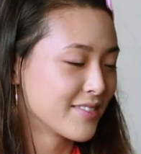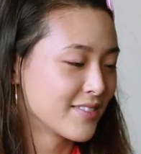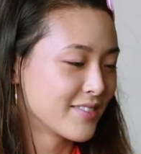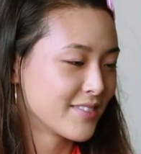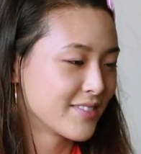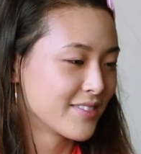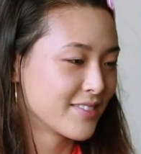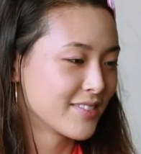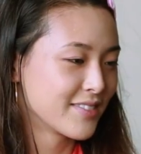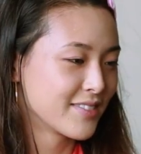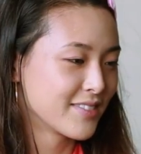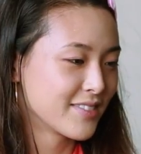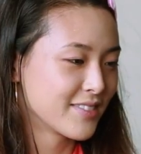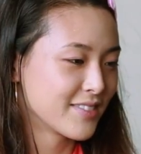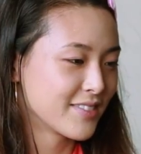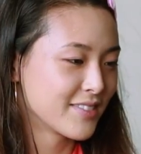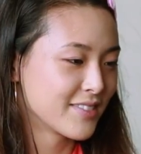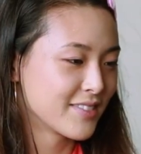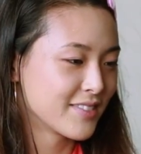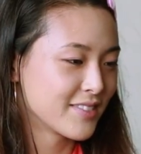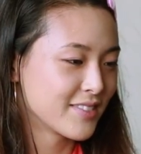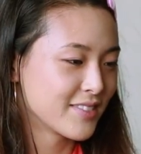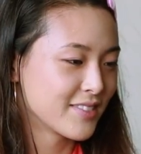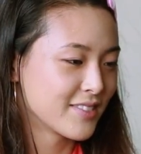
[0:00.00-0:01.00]

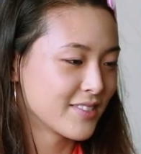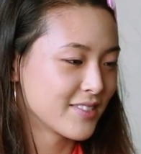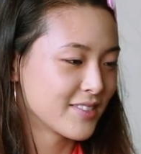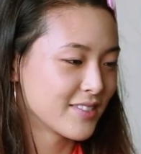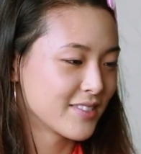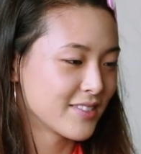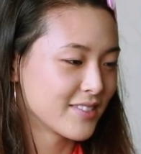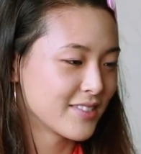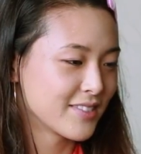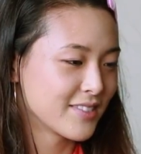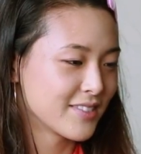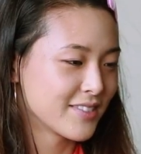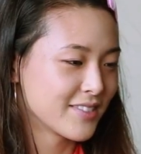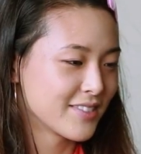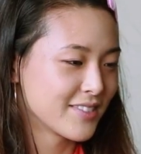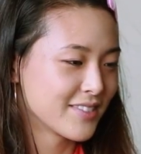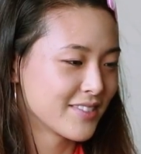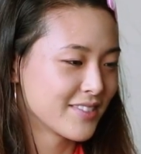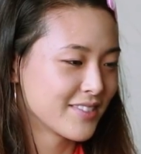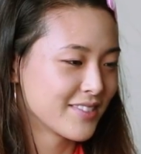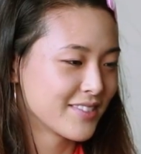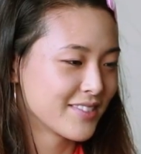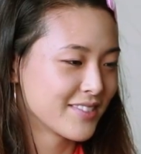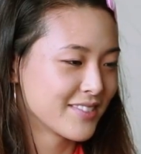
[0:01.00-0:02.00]

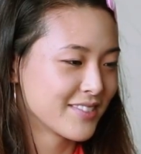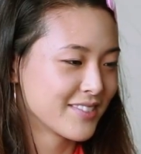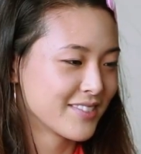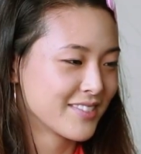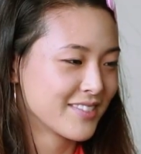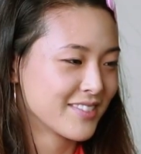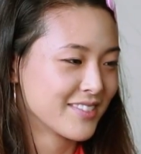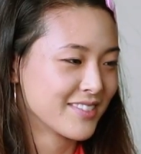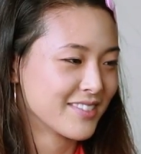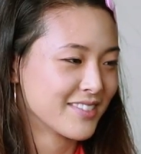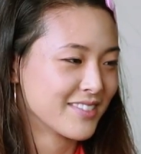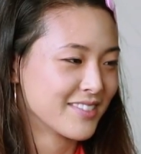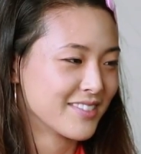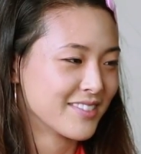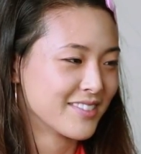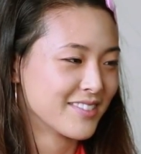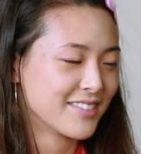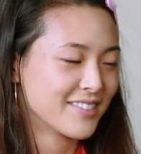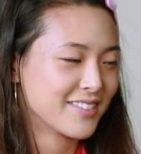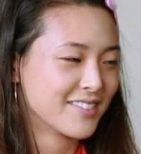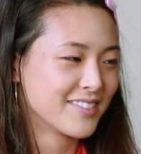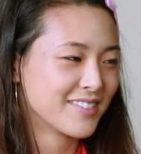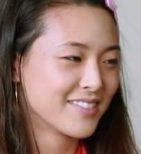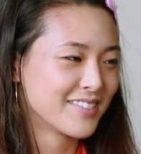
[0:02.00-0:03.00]

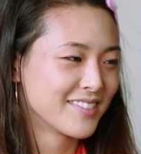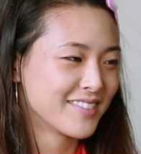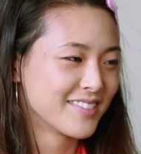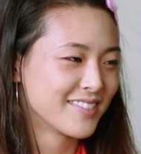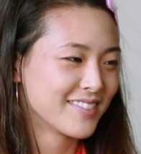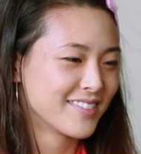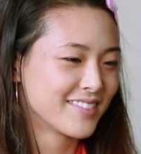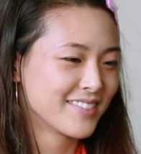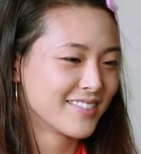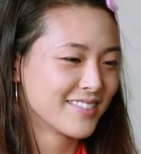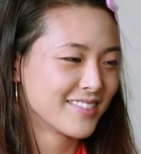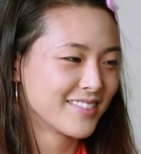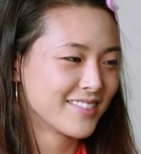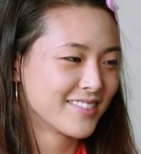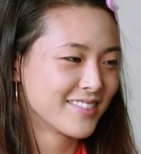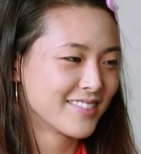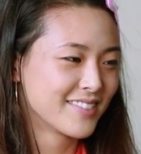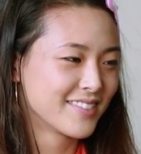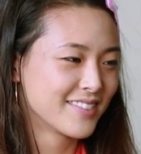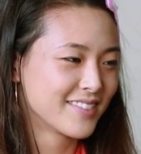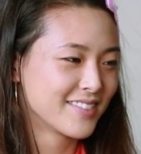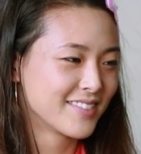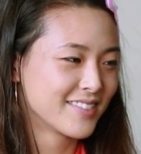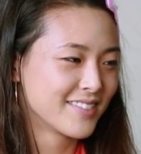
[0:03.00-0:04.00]

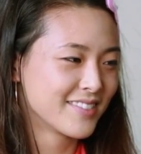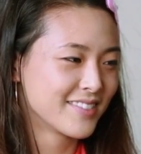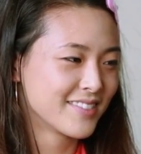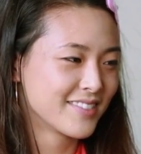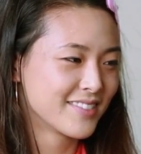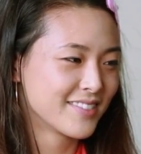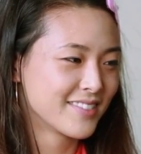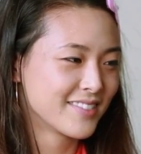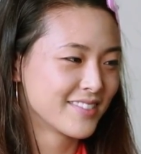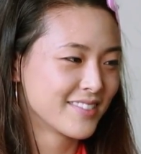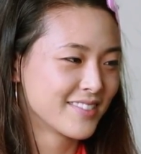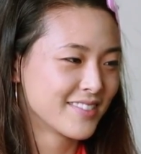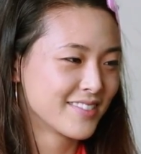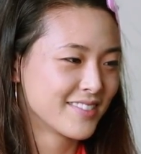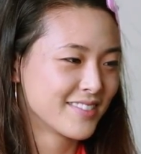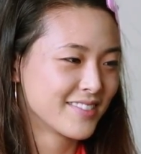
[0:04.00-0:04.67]
No words are spoken by the person on screen.